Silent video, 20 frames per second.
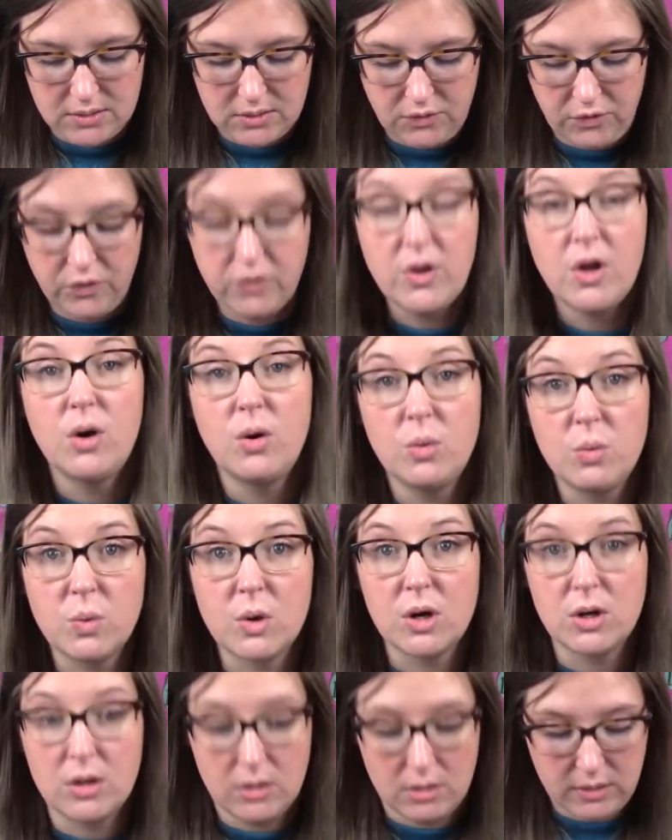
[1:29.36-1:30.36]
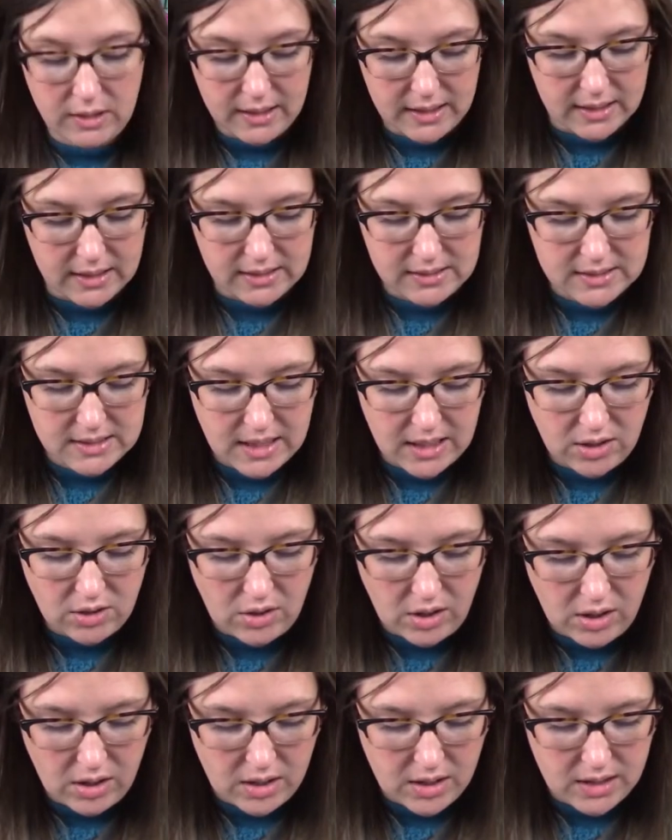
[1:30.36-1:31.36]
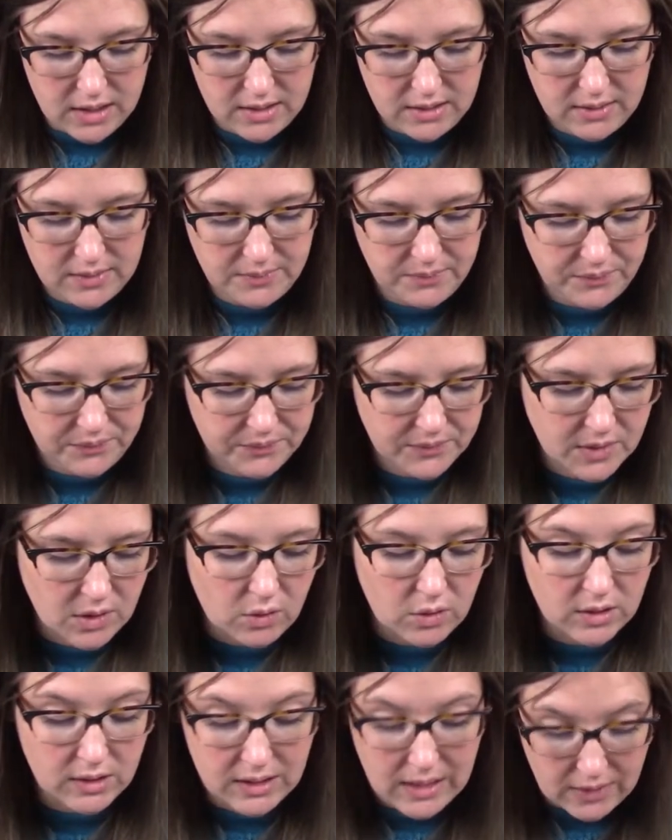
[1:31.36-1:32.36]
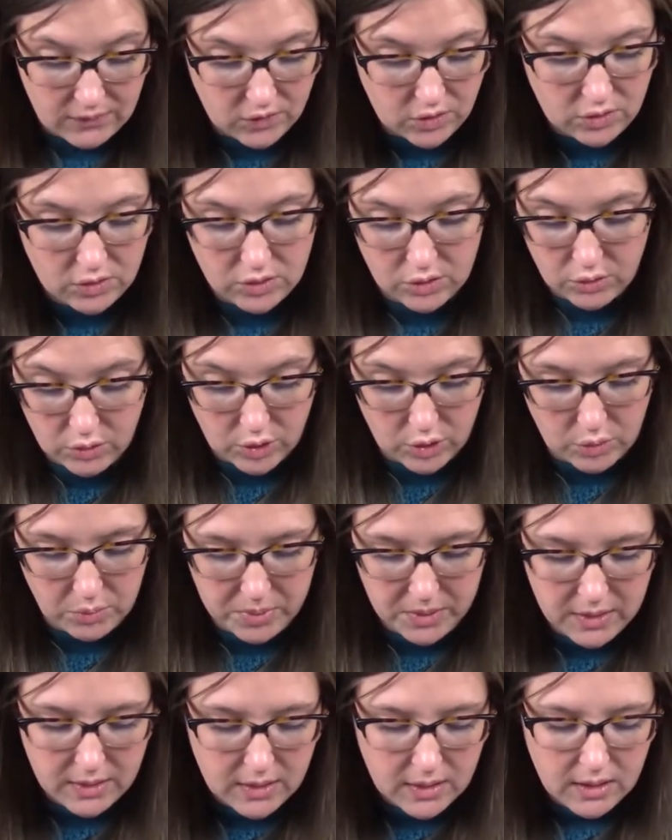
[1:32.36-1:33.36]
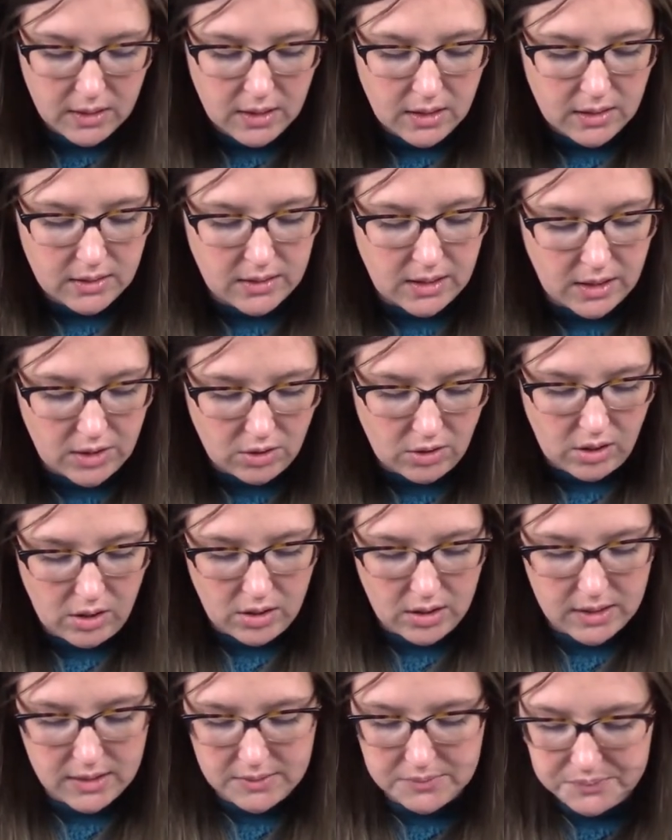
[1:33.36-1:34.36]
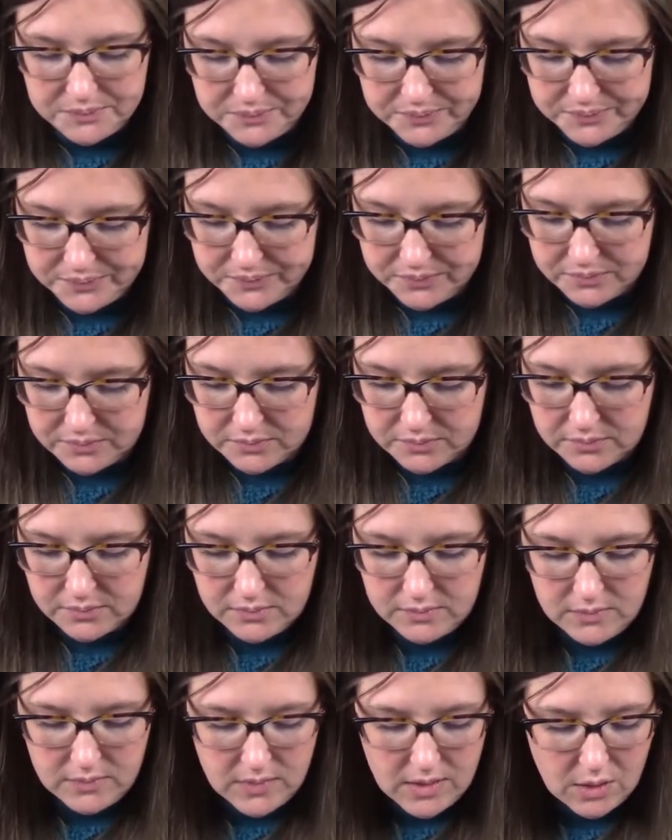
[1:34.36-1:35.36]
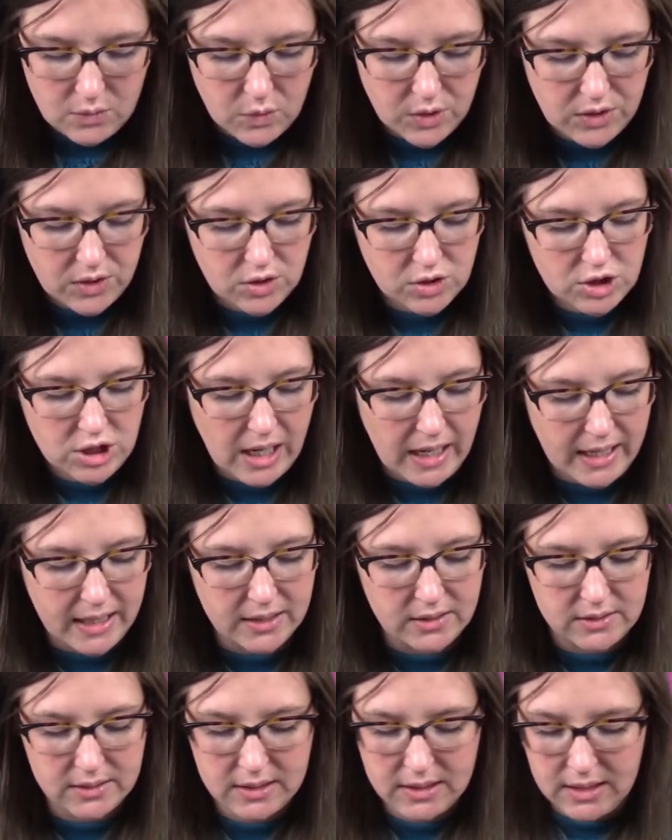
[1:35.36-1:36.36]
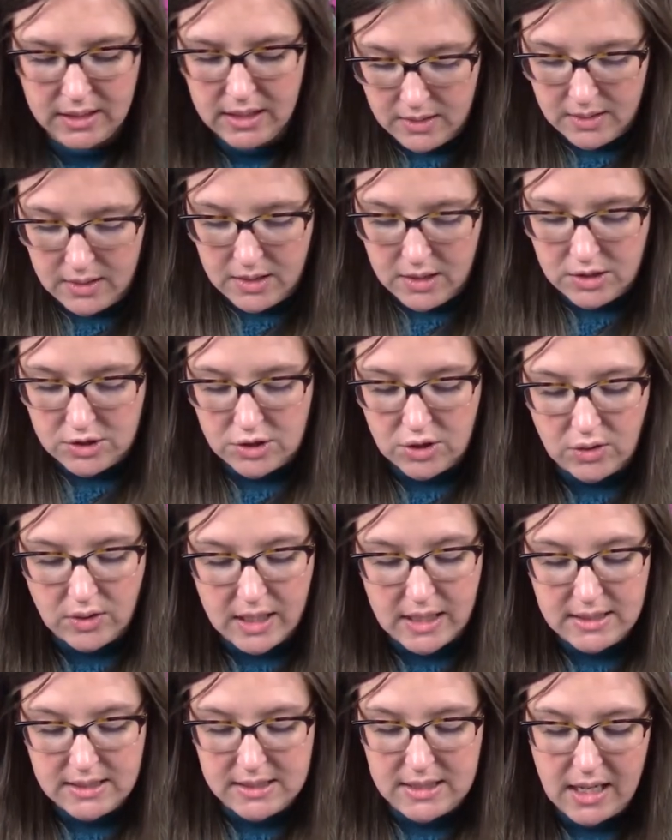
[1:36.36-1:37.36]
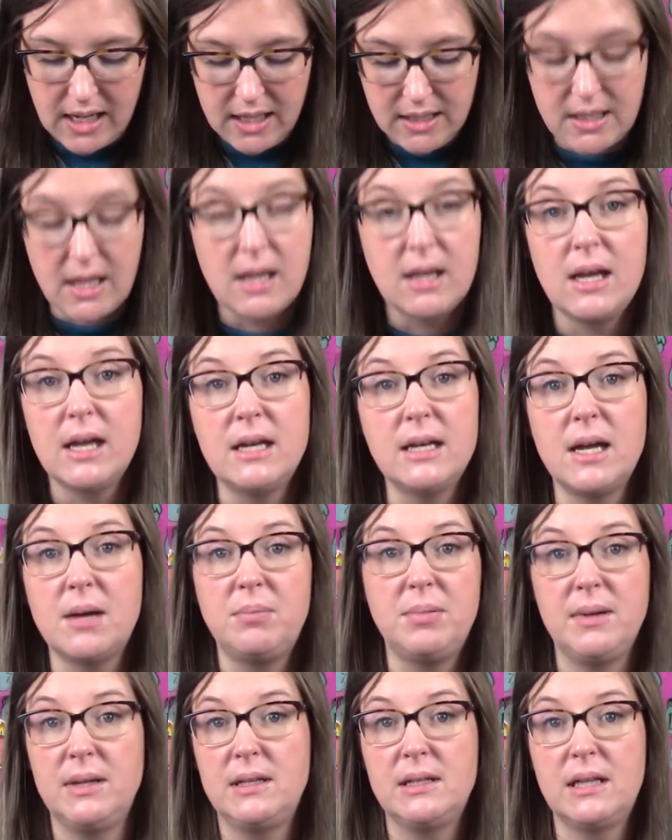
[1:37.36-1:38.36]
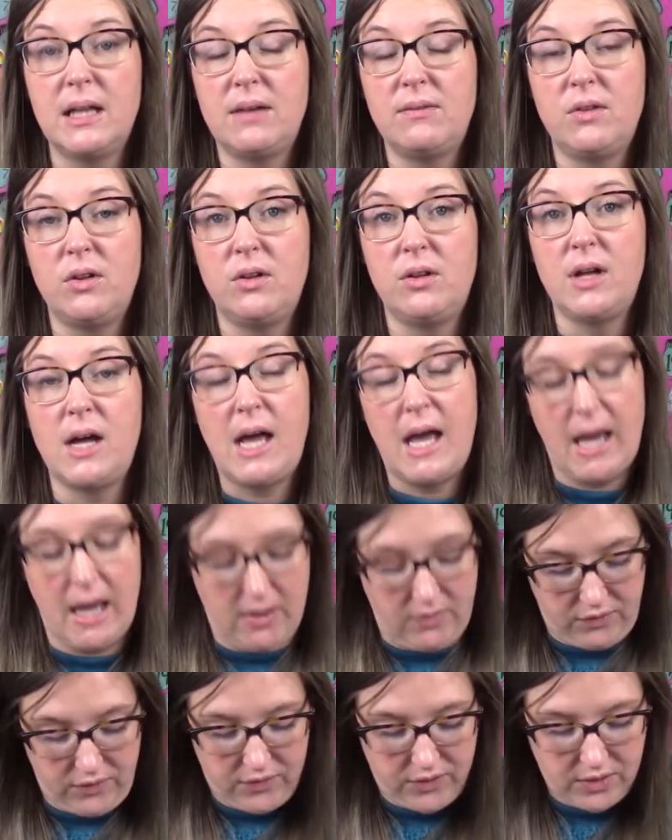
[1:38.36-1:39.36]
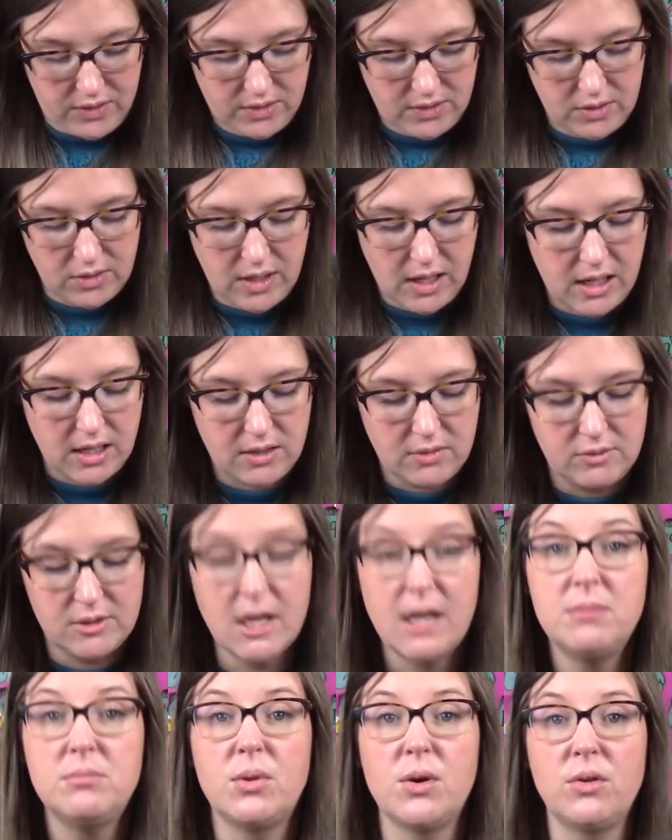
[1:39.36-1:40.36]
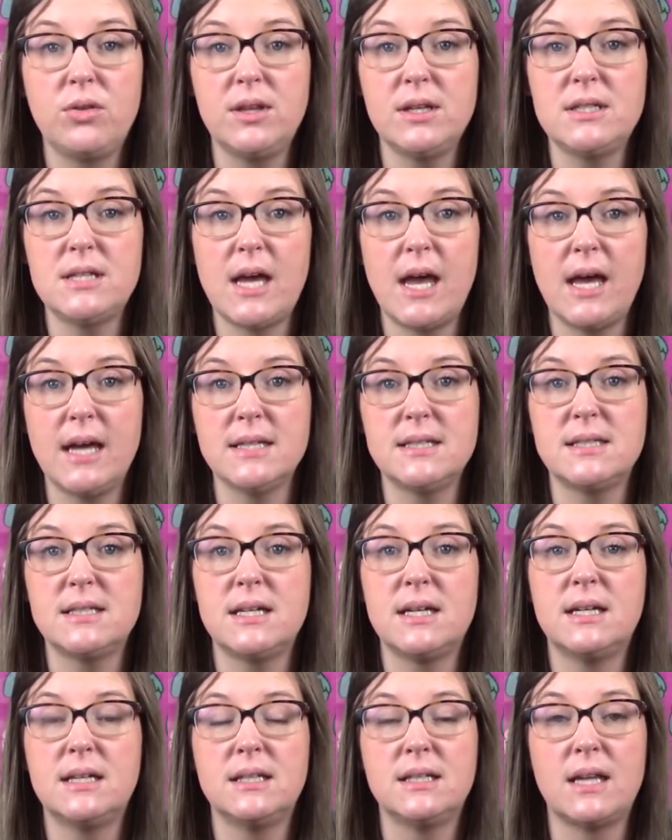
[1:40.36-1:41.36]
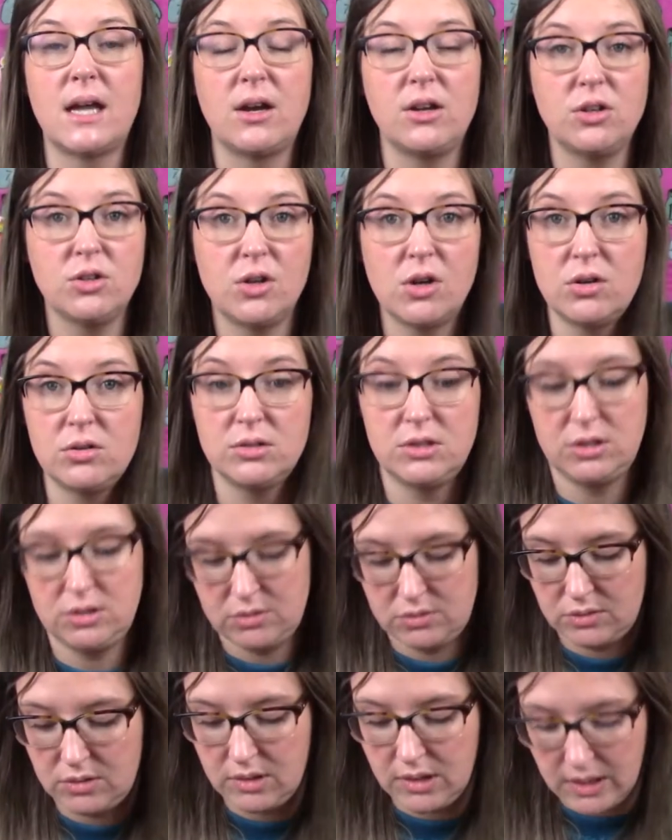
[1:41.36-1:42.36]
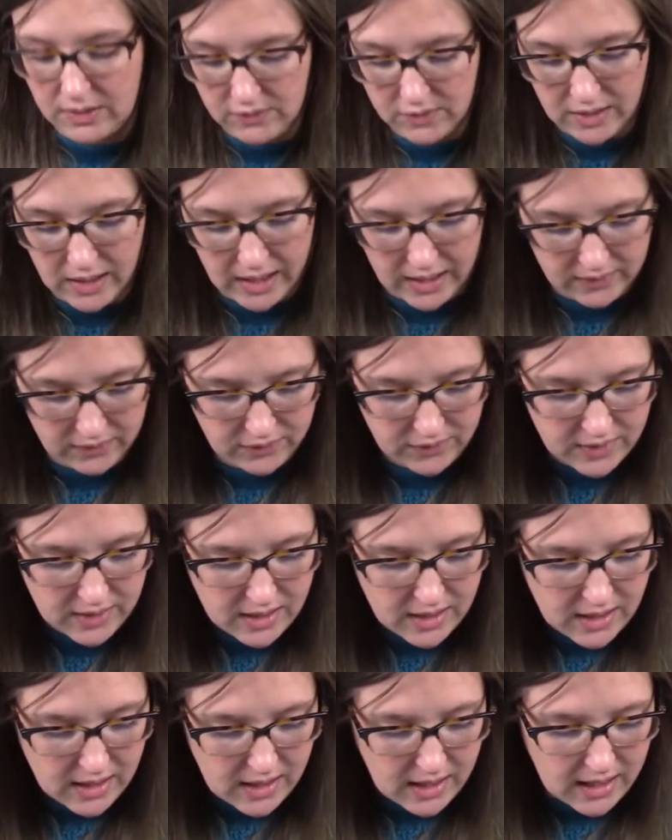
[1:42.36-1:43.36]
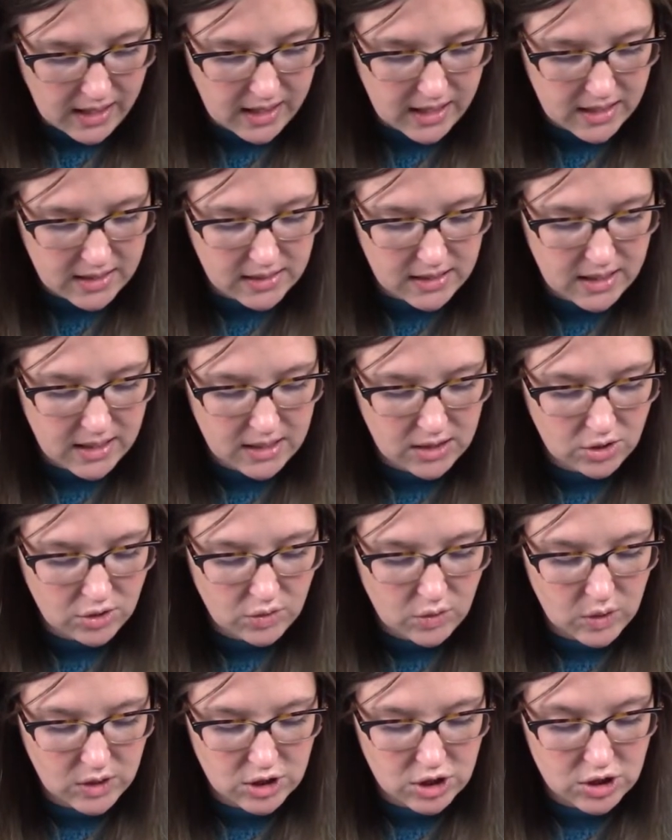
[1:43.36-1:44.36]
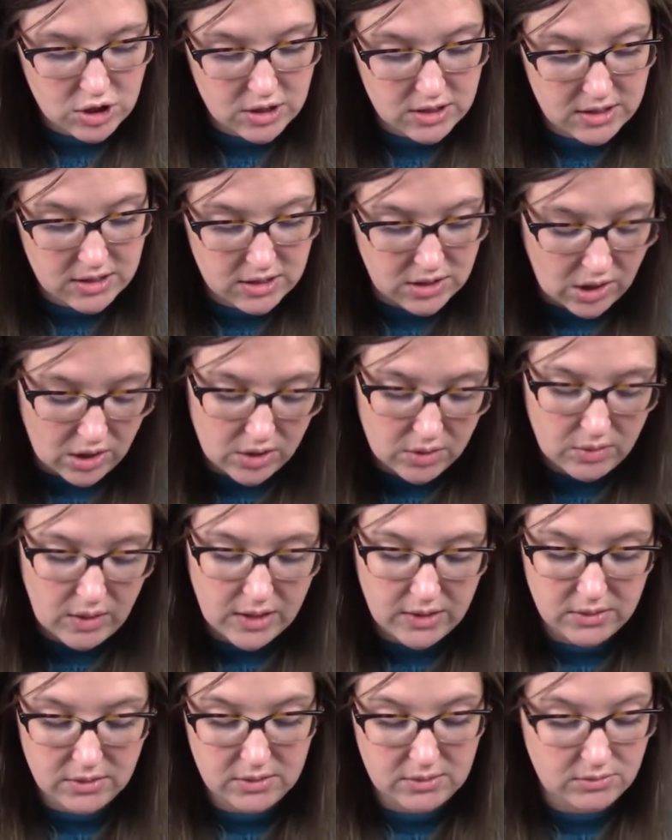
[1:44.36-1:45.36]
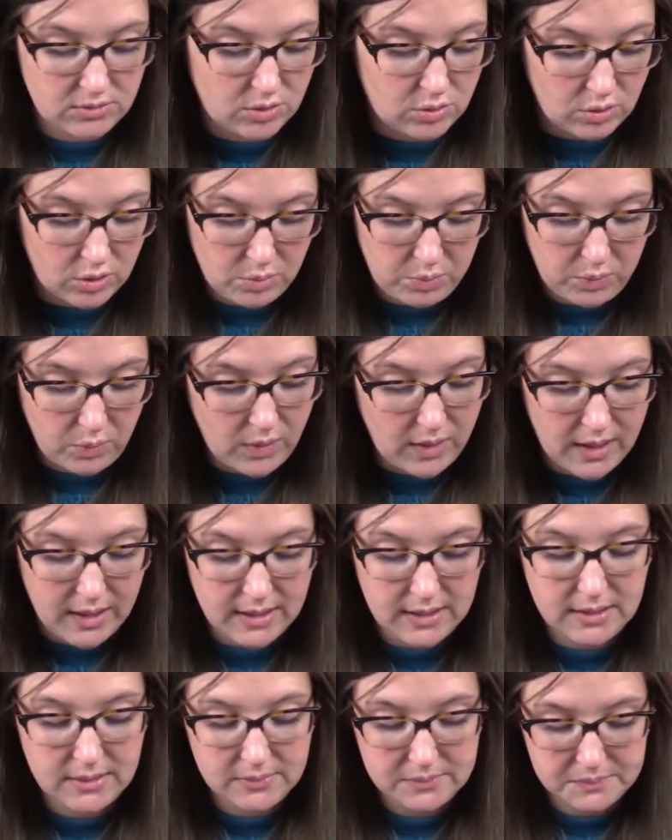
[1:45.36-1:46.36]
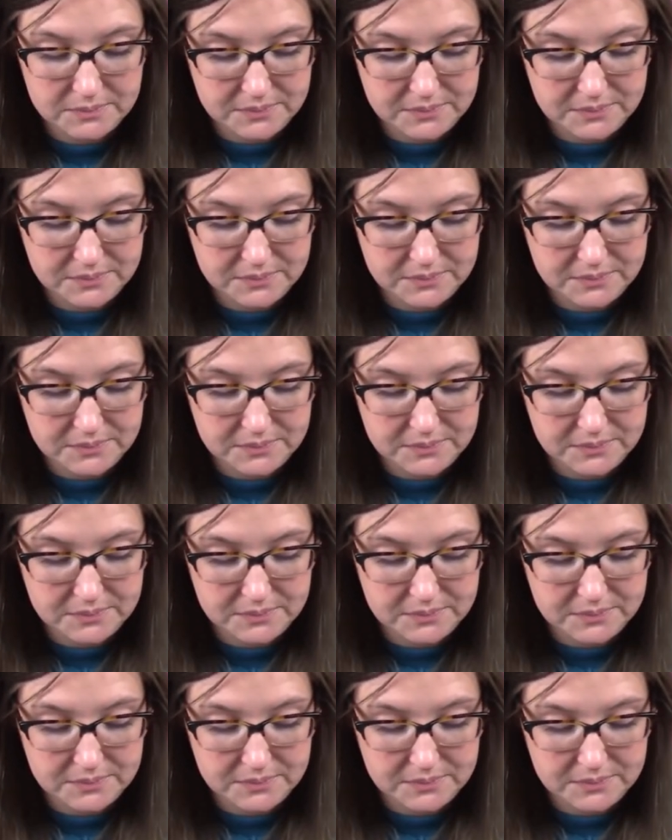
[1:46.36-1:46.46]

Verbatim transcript: flow word list that you're on, or level or group that you're on with your child. So let's say they end up in level F. Okay, you've done both the tests, now you go to level F. And then you're going to just start at group one.